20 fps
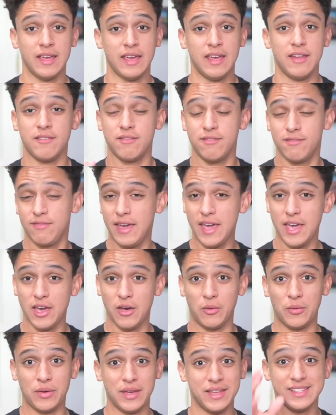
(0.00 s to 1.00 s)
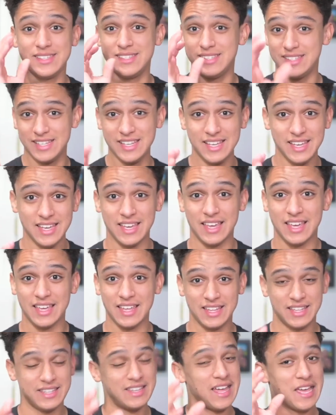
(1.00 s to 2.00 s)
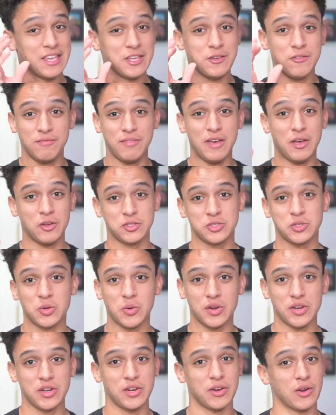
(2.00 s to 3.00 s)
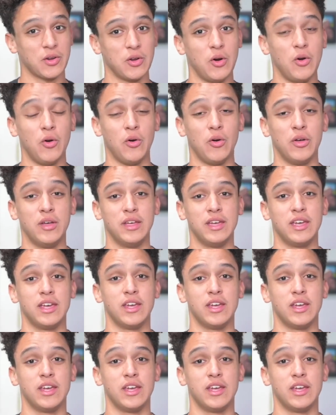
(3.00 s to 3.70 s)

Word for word: and fail and see that you fell short of your goal